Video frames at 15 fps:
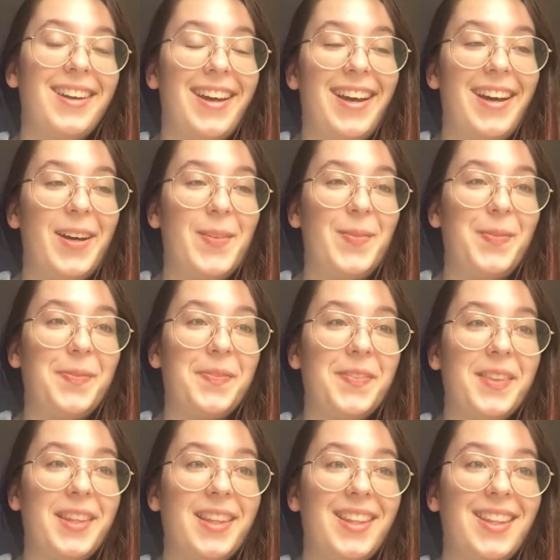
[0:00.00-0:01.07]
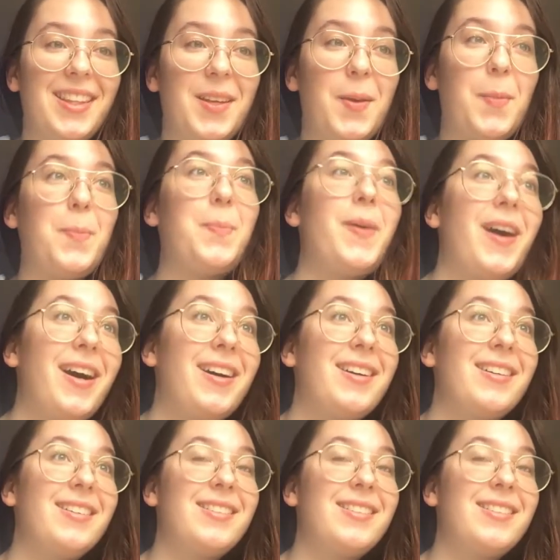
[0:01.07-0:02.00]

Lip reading: But